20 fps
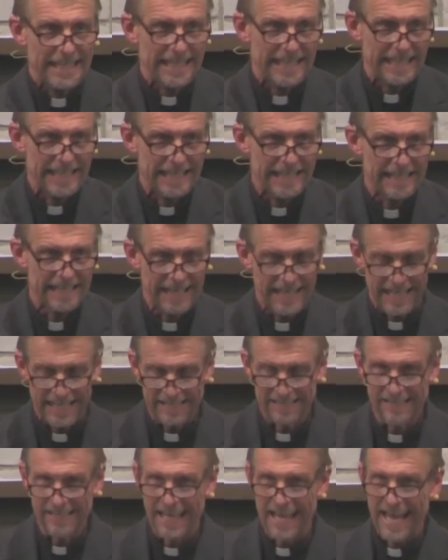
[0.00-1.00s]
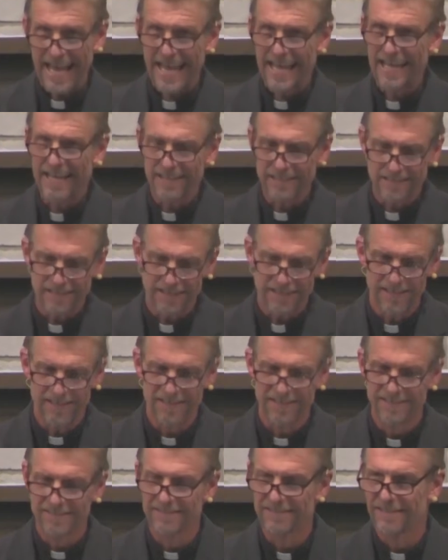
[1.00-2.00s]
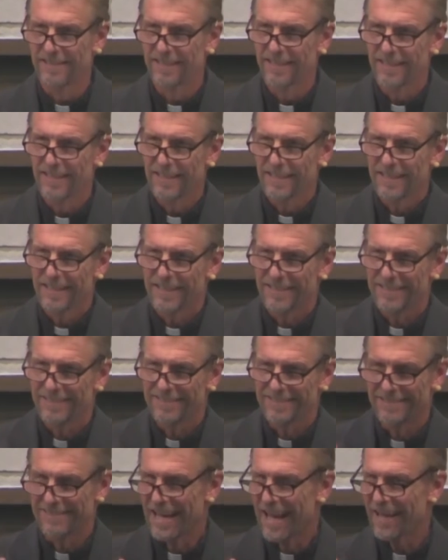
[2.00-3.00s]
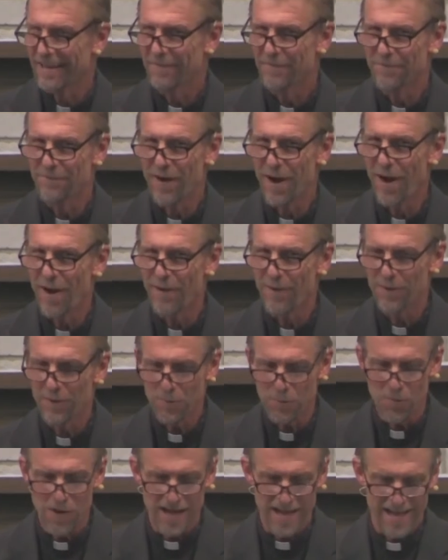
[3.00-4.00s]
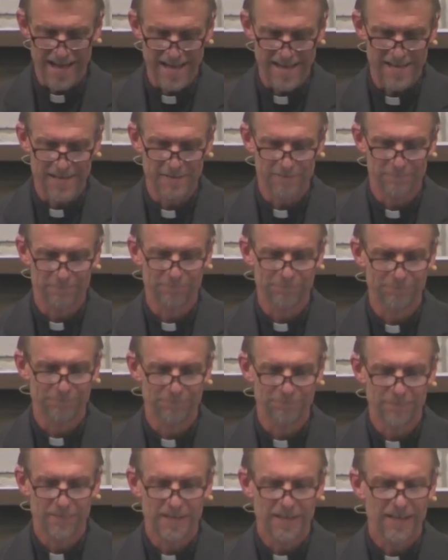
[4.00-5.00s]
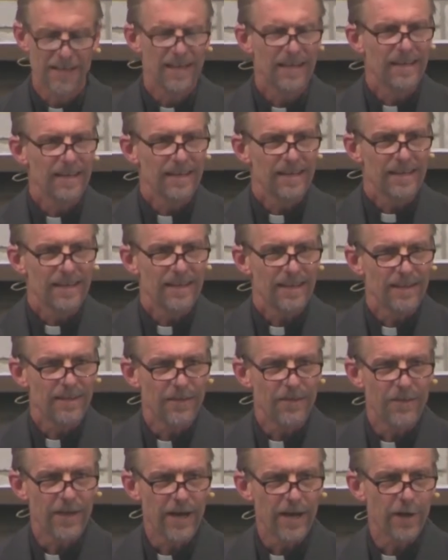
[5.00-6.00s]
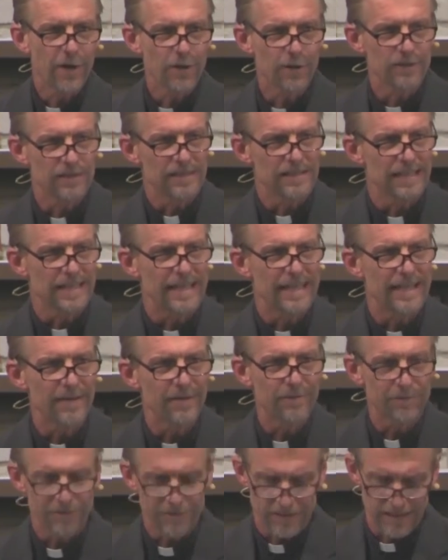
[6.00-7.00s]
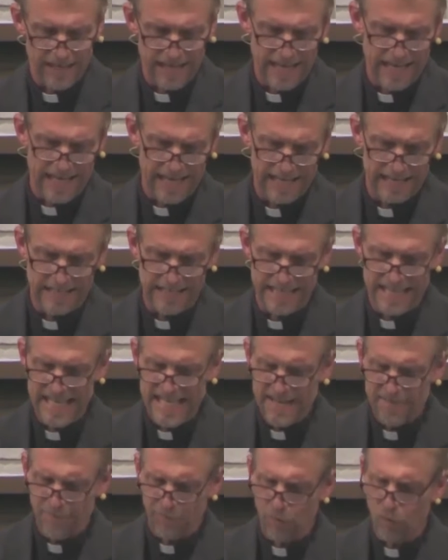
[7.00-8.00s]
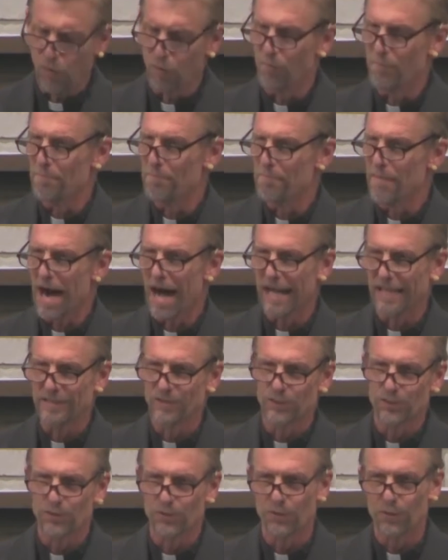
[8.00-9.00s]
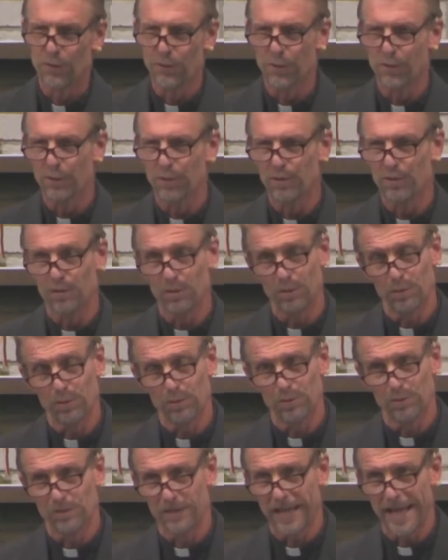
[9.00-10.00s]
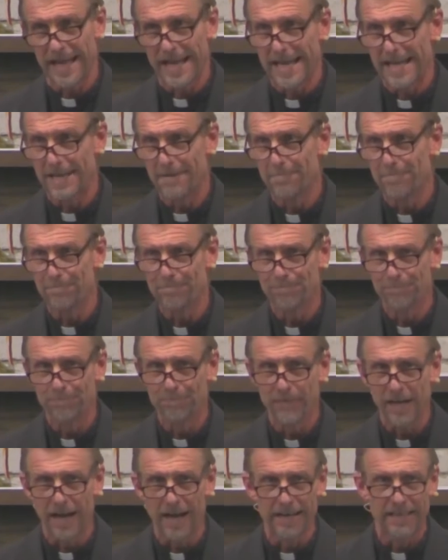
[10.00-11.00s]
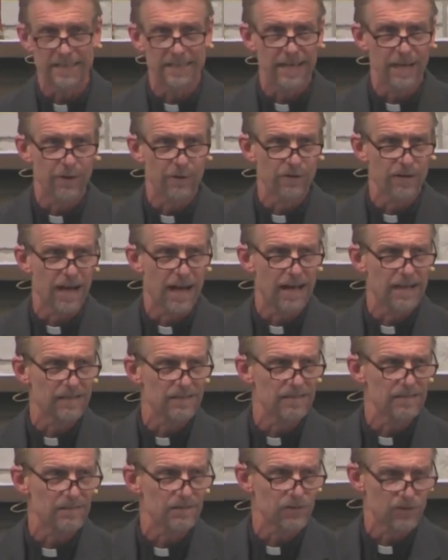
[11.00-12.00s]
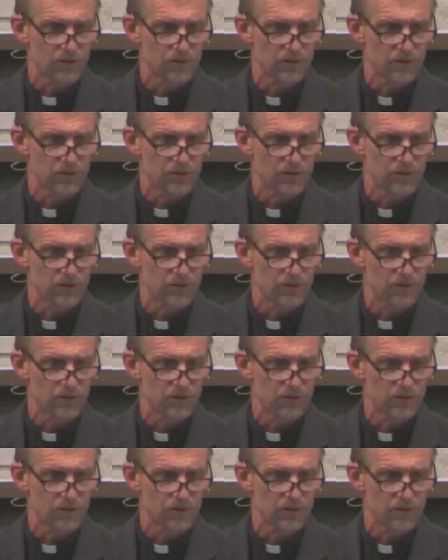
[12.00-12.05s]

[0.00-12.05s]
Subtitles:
in a land not far away, there lived an evil monster whose name I dare not